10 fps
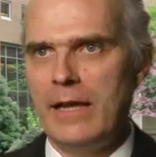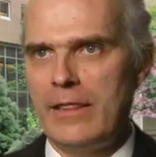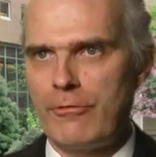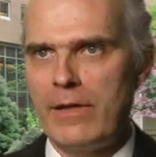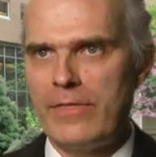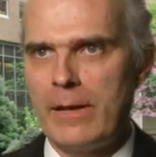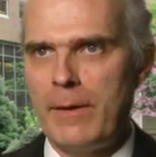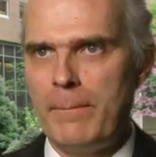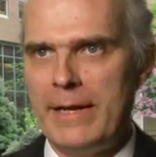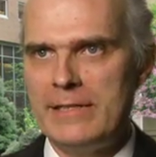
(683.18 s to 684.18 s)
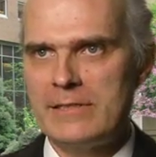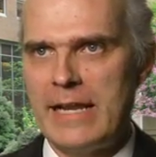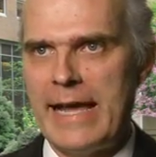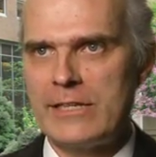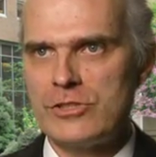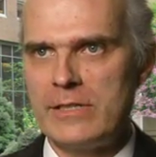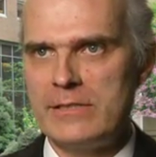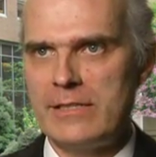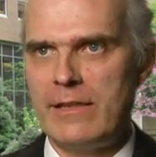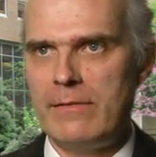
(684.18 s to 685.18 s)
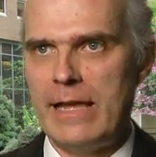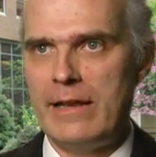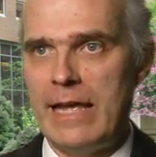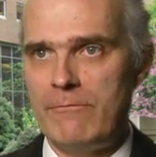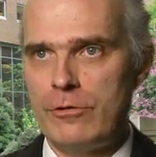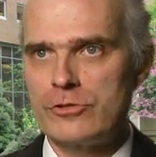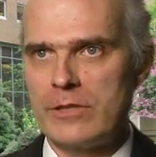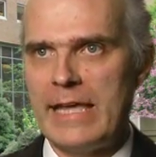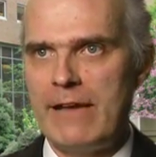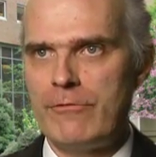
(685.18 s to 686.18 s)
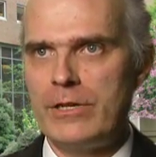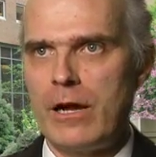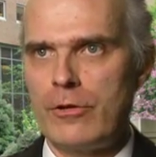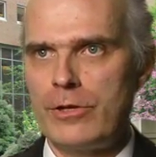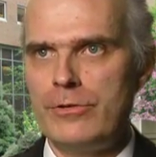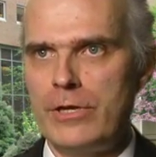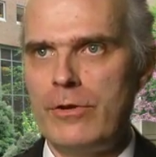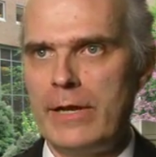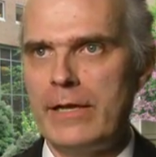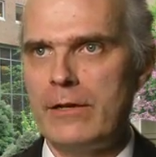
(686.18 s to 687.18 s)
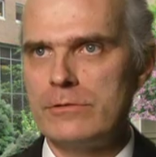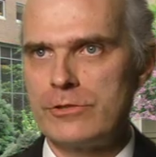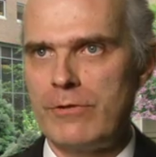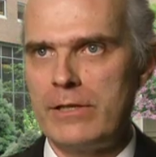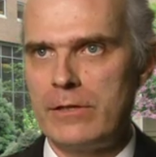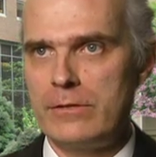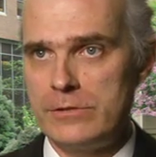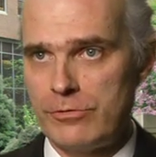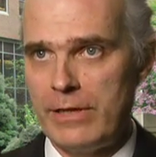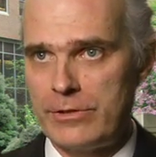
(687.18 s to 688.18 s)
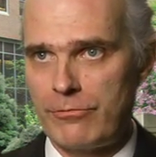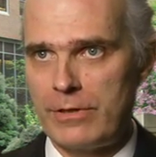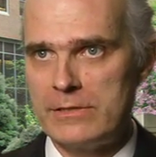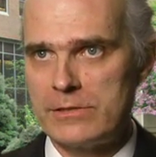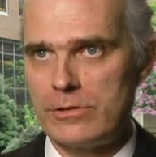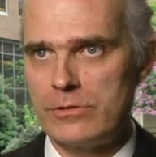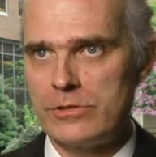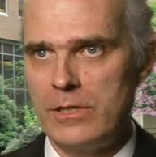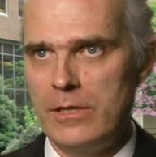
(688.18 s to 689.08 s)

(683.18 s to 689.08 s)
And the great thing about Pennies in Action is that virtually every dollar you donate goes straight to research.